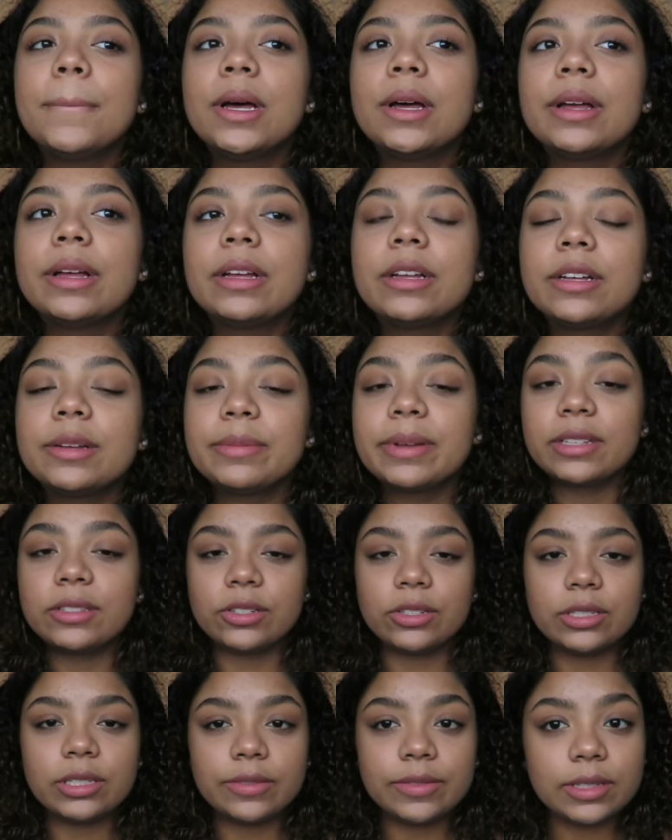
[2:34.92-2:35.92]
But I
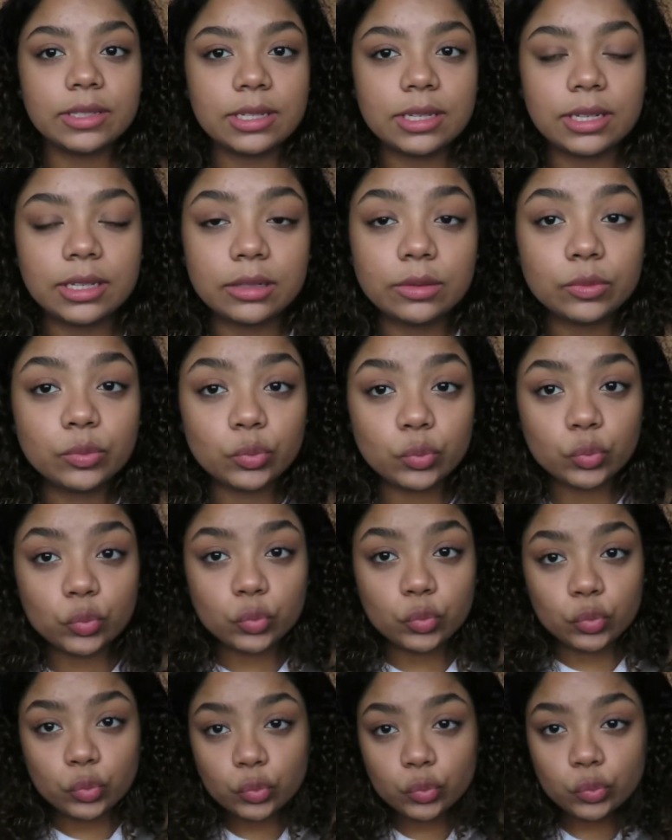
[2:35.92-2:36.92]
turned 17.
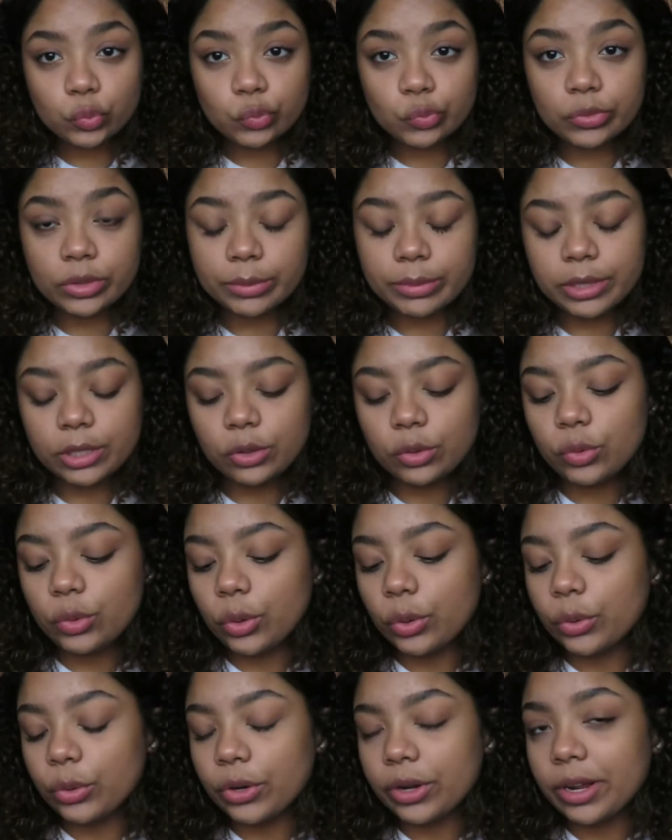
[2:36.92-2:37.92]
I'm a little
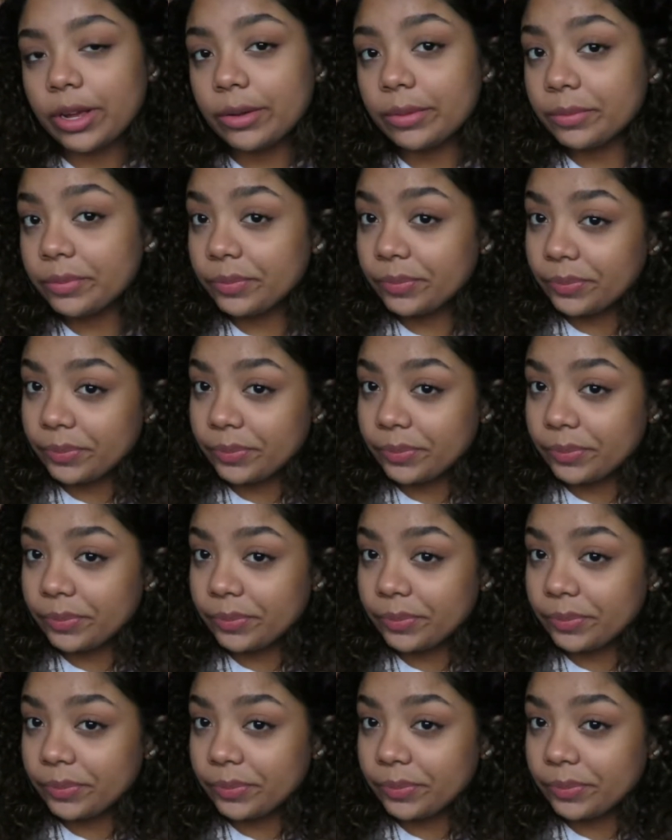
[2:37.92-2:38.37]
growner now.